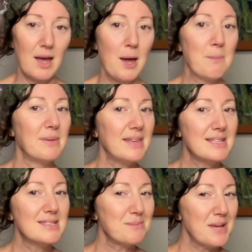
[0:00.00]
But then
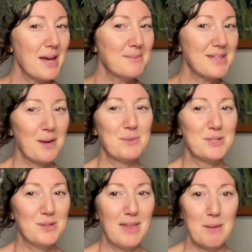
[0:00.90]
sometimes I would
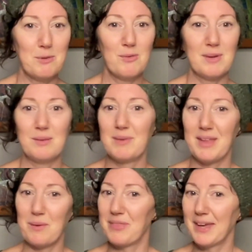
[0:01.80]
do that movement
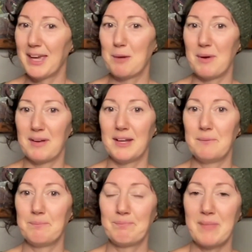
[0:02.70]
without thinking about
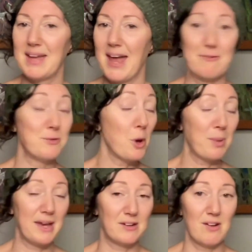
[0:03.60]
it and have no
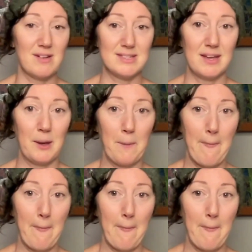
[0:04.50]
pain or nausea.